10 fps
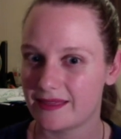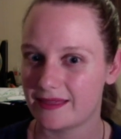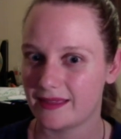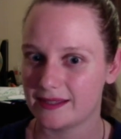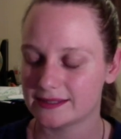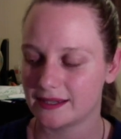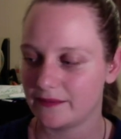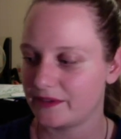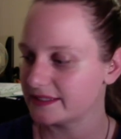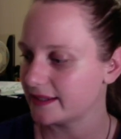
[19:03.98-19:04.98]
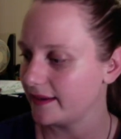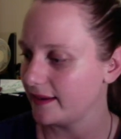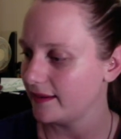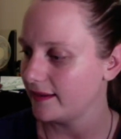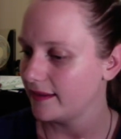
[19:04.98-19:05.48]
that's kind of
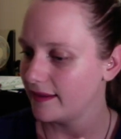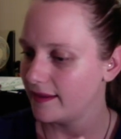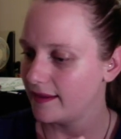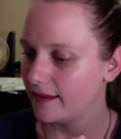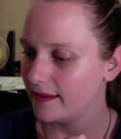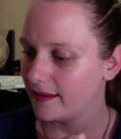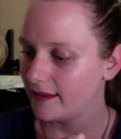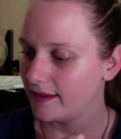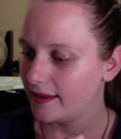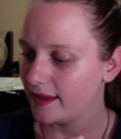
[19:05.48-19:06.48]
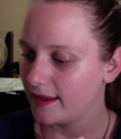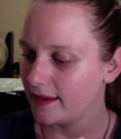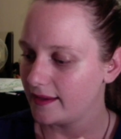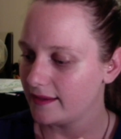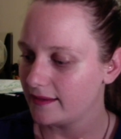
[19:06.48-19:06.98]
exciting.
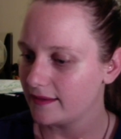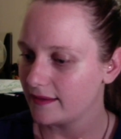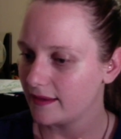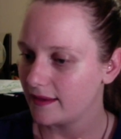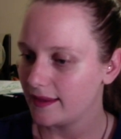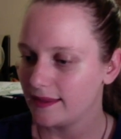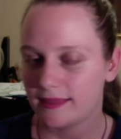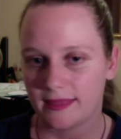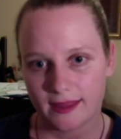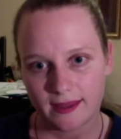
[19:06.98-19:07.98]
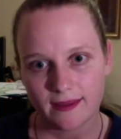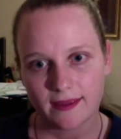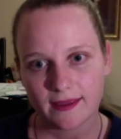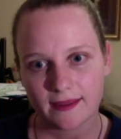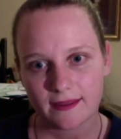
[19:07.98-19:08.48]
And I think
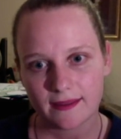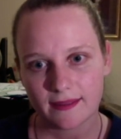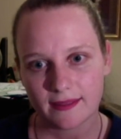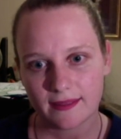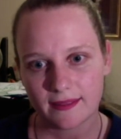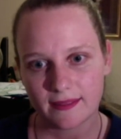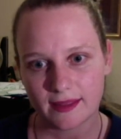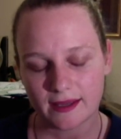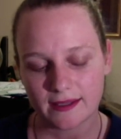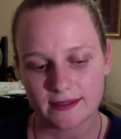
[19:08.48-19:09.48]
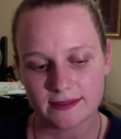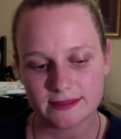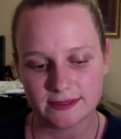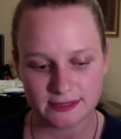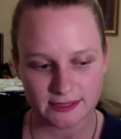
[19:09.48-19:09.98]
that
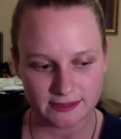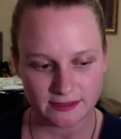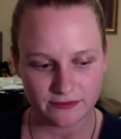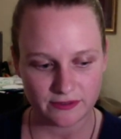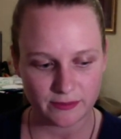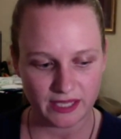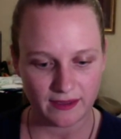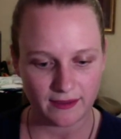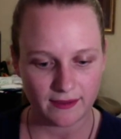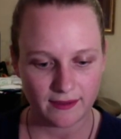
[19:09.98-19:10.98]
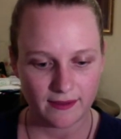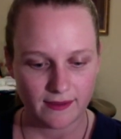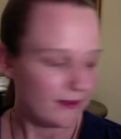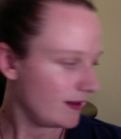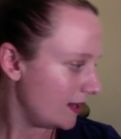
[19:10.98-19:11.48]
does it for me.
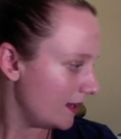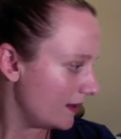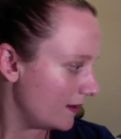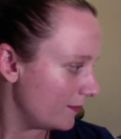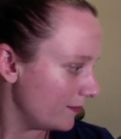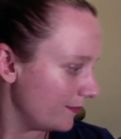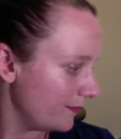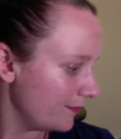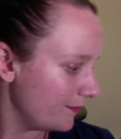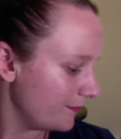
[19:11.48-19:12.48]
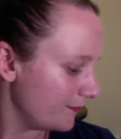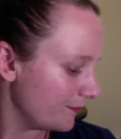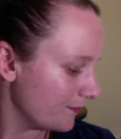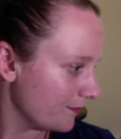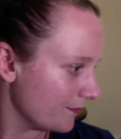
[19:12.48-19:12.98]

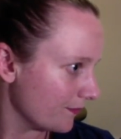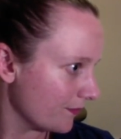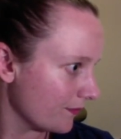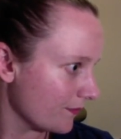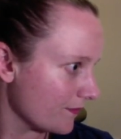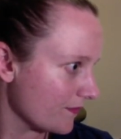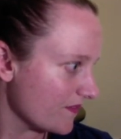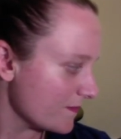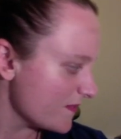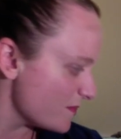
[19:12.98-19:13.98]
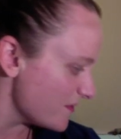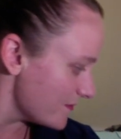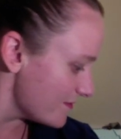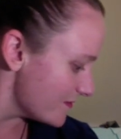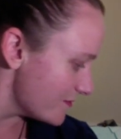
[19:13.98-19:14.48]

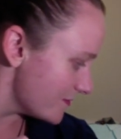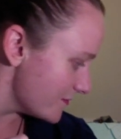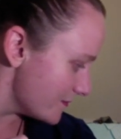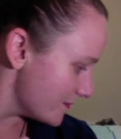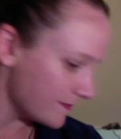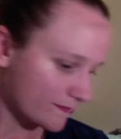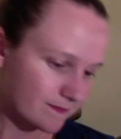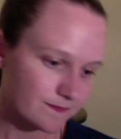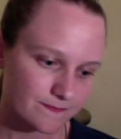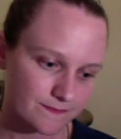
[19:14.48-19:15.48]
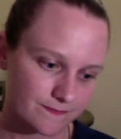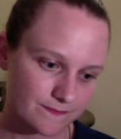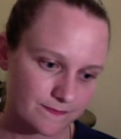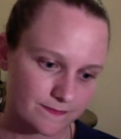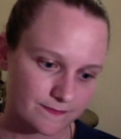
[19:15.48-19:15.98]

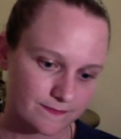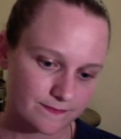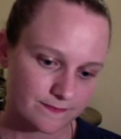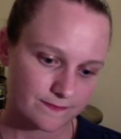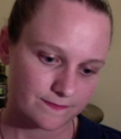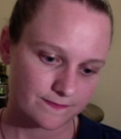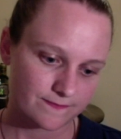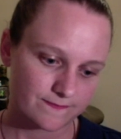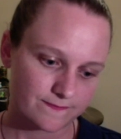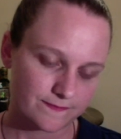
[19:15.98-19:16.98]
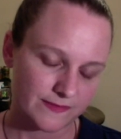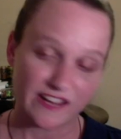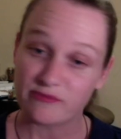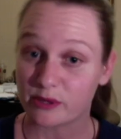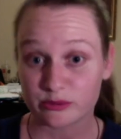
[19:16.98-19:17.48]

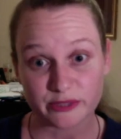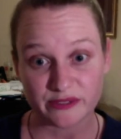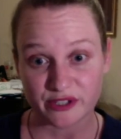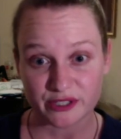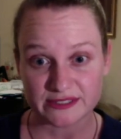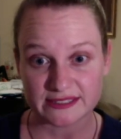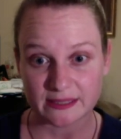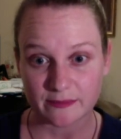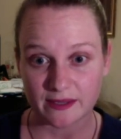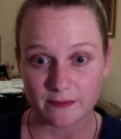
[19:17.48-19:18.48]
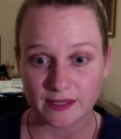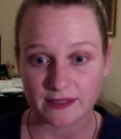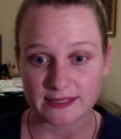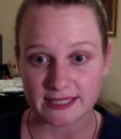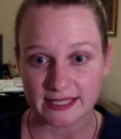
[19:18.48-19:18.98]
I've probably forgotten something
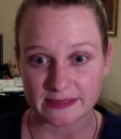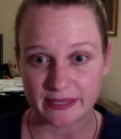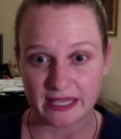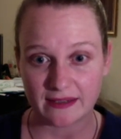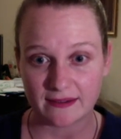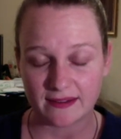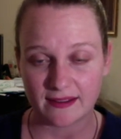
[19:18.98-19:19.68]
because it has been